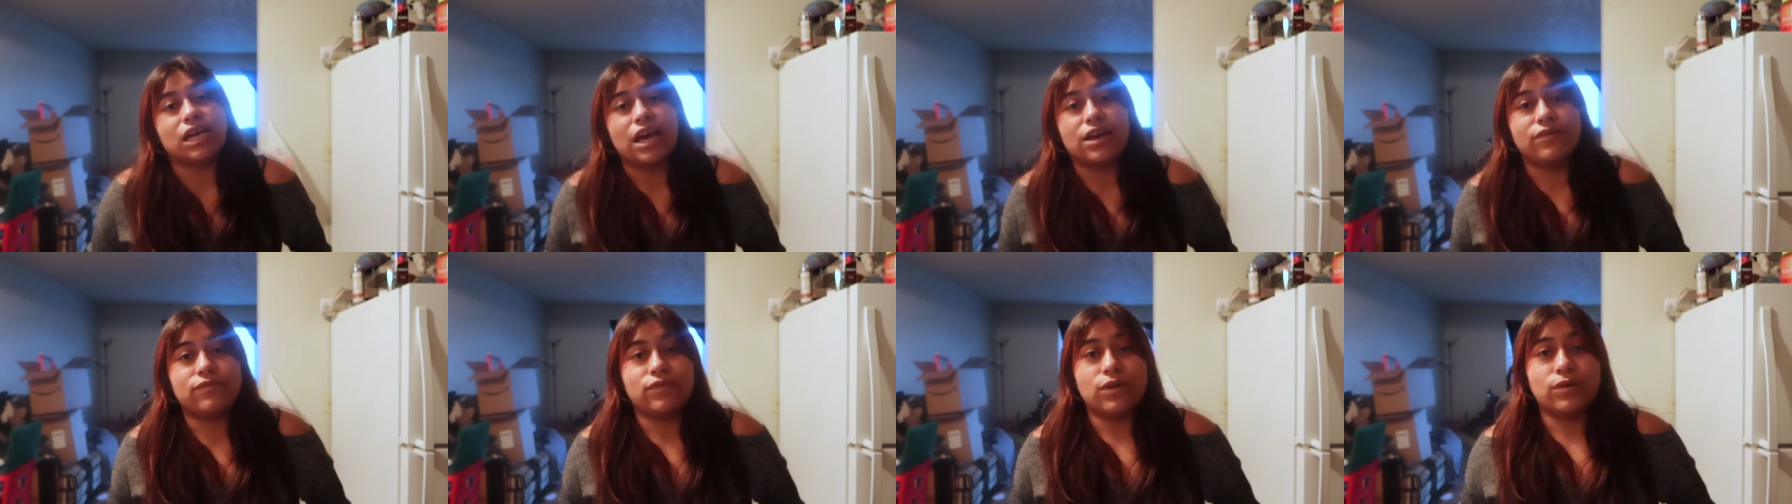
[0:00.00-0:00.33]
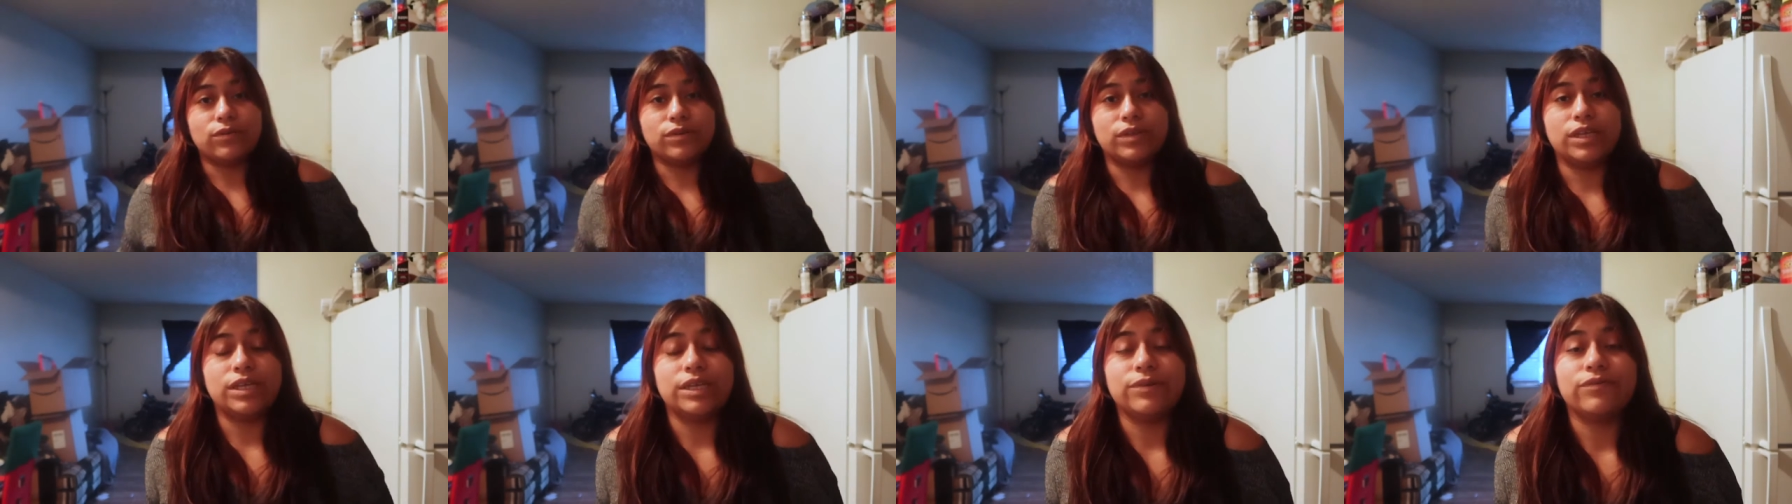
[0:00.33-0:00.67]
I've
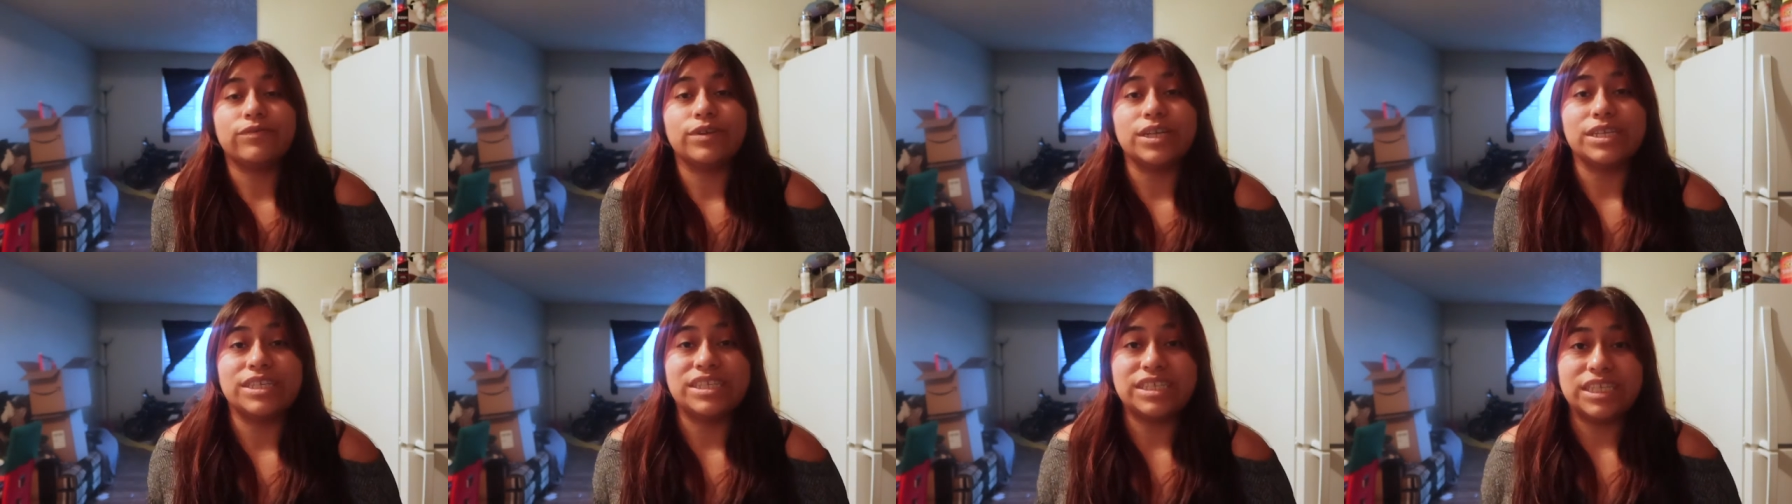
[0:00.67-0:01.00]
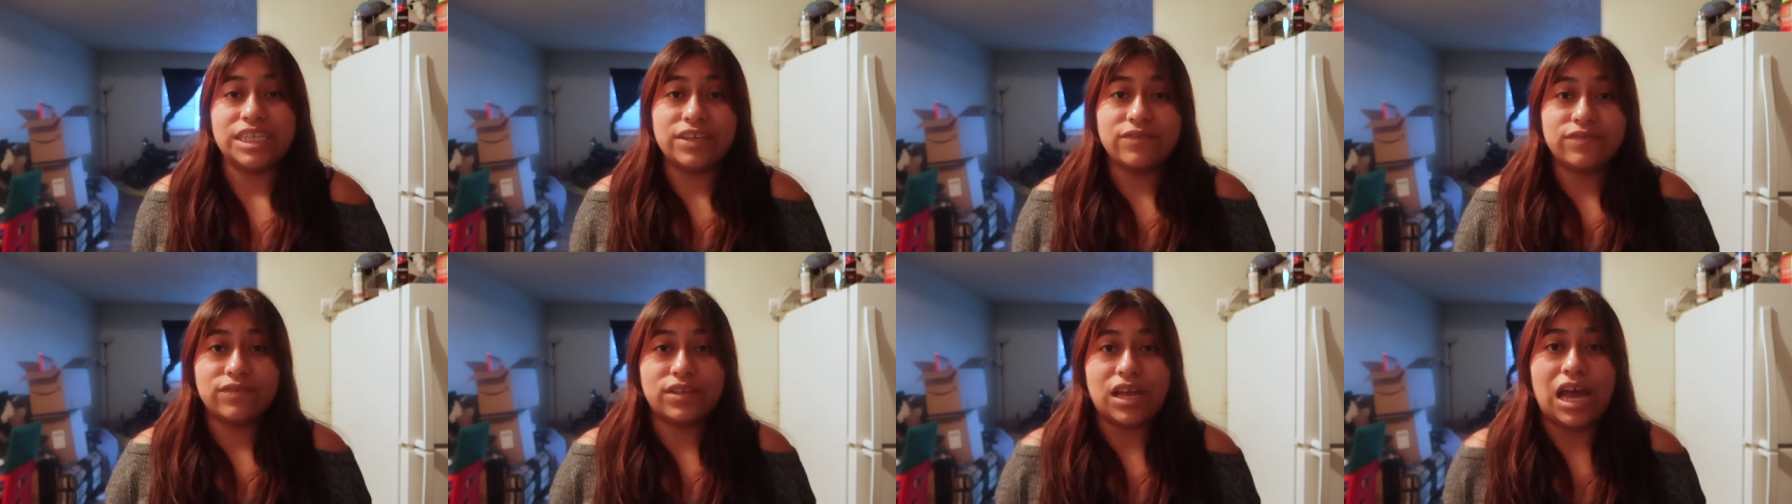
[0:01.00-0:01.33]
only
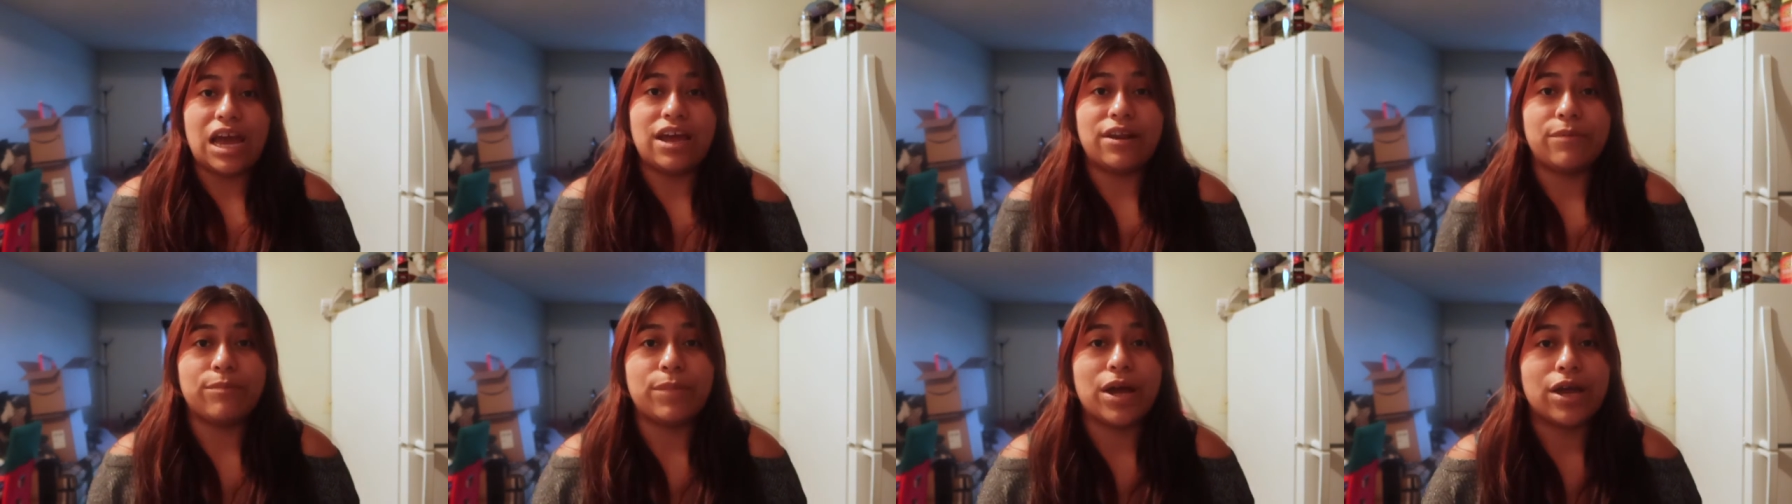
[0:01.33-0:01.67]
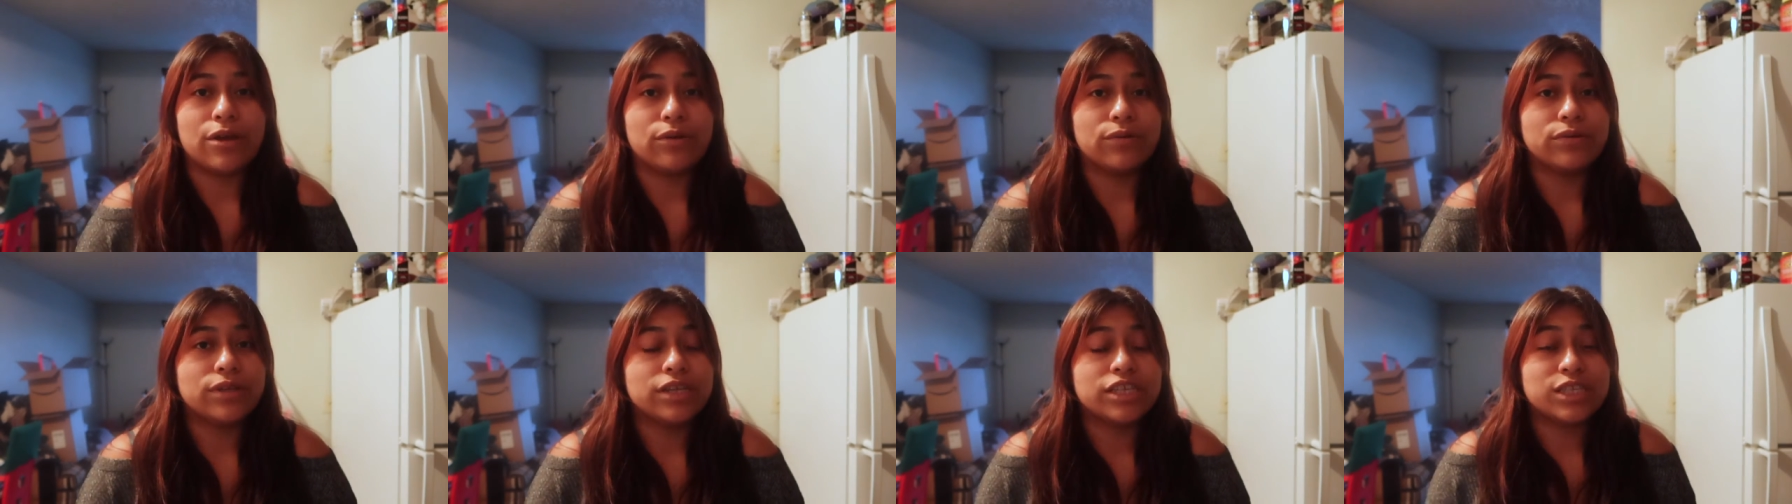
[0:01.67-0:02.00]
received out of
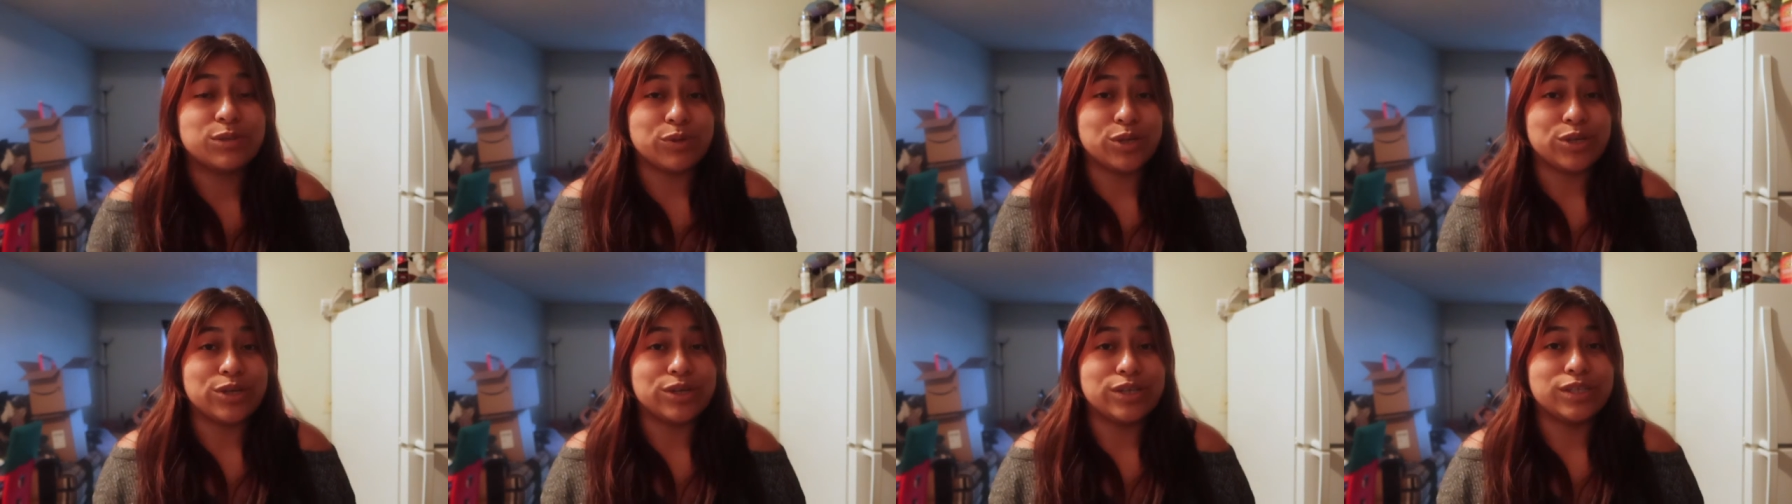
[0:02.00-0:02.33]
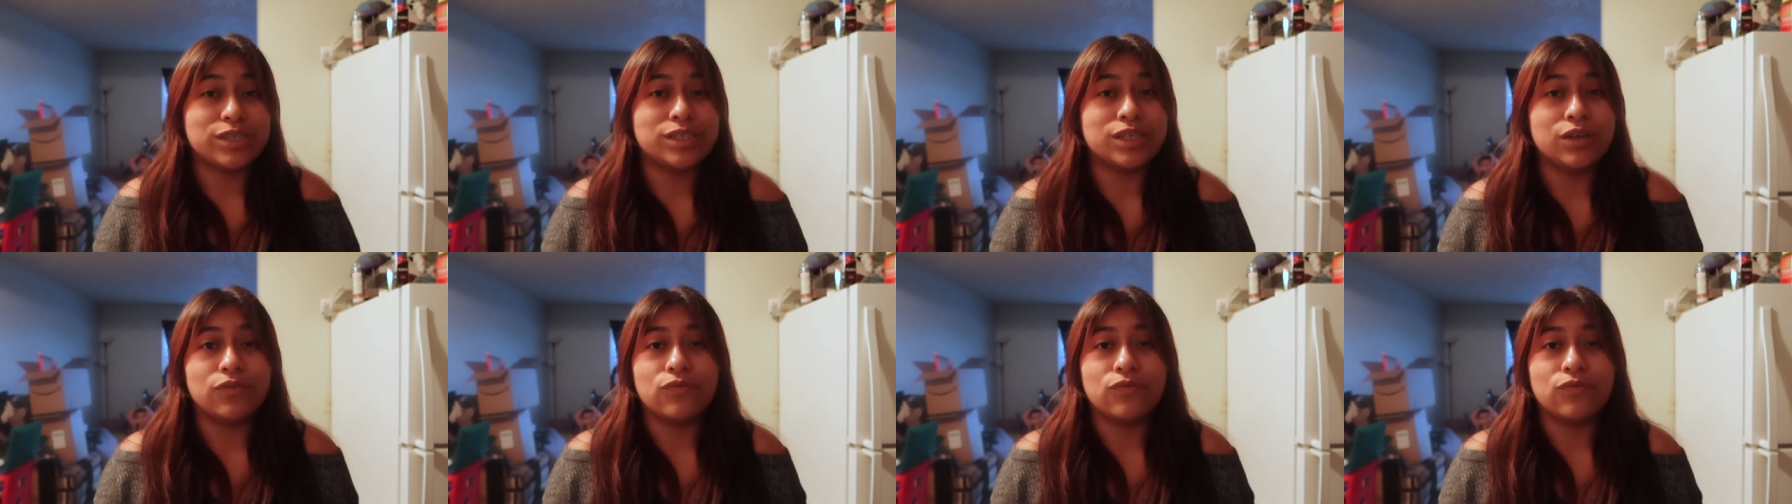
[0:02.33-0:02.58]
my own experience